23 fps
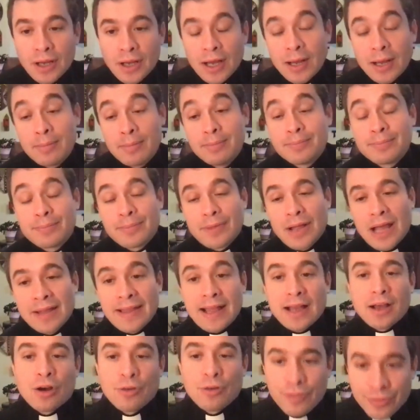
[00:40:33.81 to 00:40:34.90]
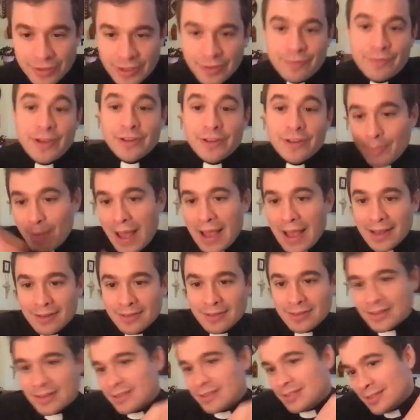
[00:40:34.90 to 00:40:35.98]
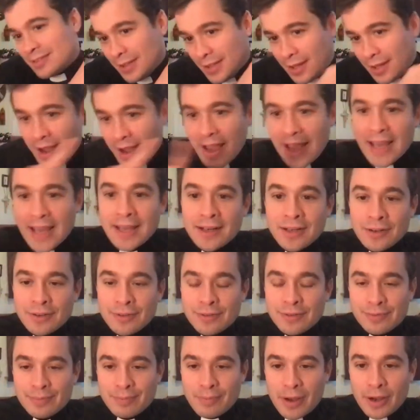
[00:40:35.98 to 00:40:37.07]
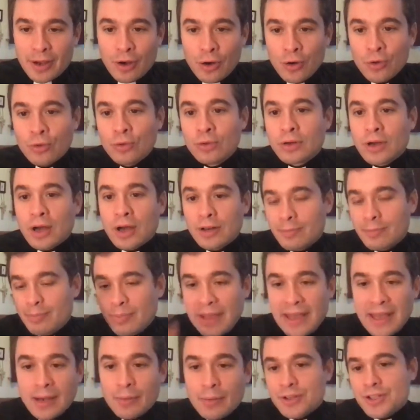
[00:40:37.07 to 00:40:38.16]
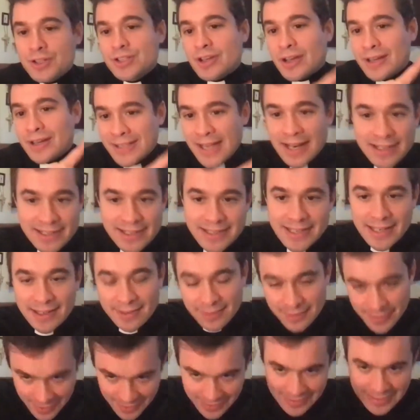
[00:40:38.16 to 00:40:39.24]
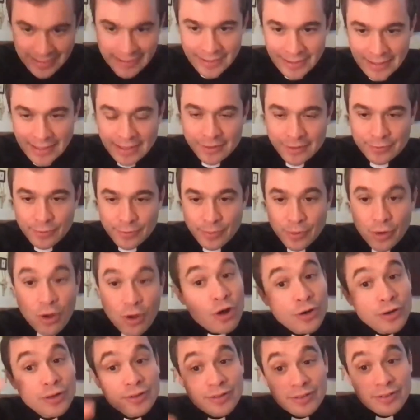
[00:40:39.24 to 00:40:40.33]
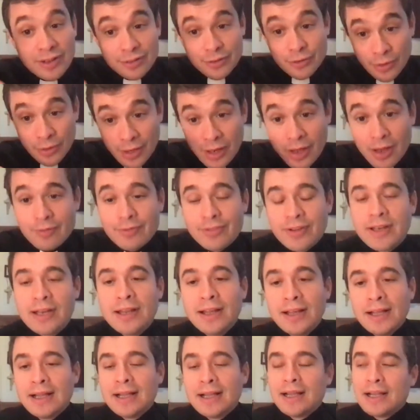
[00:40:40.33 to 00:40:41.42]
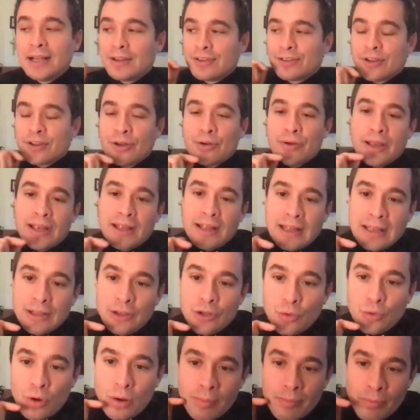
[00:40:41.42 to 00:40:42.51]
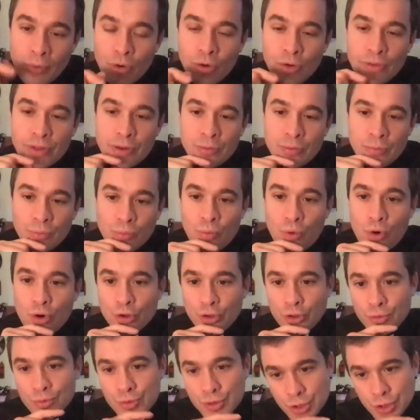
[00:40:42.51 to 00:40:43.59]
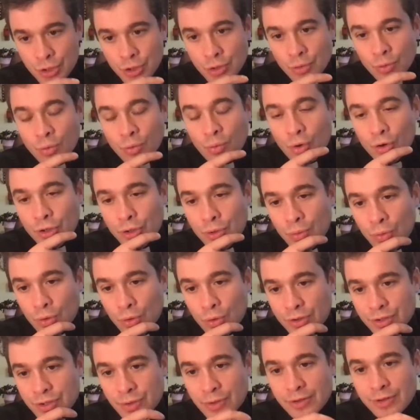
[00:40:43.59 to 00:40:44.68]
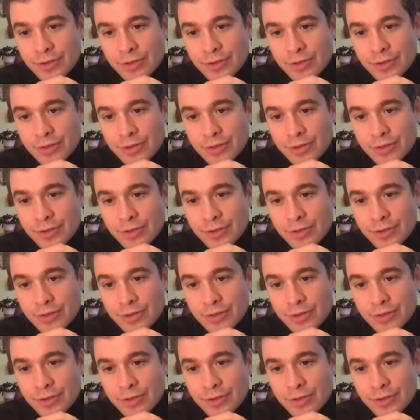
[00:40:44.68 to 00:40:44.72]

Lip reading: And that obviously feeds back into this line of my whole kind of being, which is identity is from God and says you're loved. Yeah. So you are more than what you do or what you want to do.